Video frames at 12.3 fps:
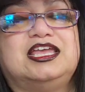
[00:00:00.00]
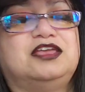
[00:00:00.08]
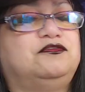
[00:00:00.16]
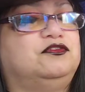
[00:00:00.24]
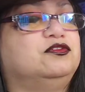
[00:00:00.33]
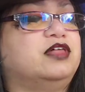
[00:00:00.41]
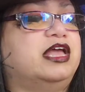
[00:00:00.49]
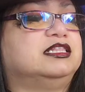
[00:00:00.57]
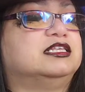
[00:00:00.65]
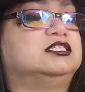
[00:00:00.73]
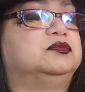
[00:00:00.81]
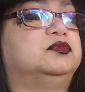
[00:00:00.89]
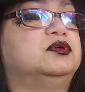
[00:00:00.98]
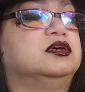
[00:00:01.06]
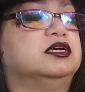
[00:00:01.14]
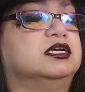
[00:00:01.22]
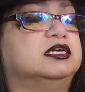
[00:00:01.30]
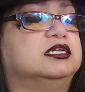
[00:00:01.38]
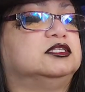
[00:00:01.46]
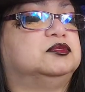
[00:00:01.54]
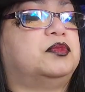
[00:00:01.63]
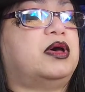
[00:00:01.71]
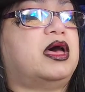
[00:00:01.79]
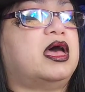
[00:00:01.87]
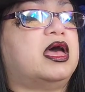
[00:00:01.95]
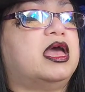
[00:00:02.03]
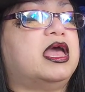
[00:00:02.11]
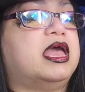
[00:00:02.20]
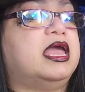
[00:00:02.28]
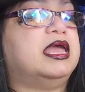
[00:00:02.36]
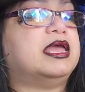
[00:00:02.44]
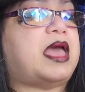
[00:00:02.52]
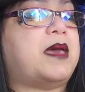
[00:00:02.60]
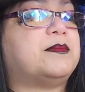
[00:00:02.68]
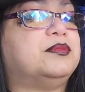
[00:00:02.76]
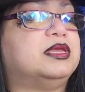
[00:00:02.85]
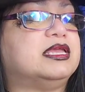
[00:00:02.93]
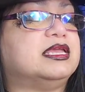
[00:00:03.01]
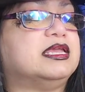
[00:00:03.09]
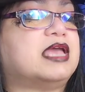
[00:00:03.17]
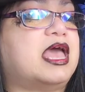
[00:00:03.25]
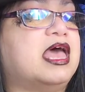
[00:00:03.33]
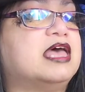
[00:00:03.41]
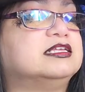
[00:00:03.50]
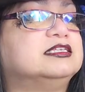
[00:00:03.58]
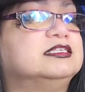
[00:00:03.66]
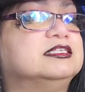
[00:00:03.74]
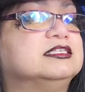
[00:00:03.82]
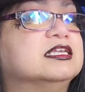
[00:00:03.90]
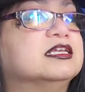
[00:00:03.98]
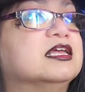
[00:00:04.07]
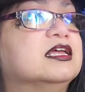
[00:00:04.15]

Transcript: If you like this book, it's by BES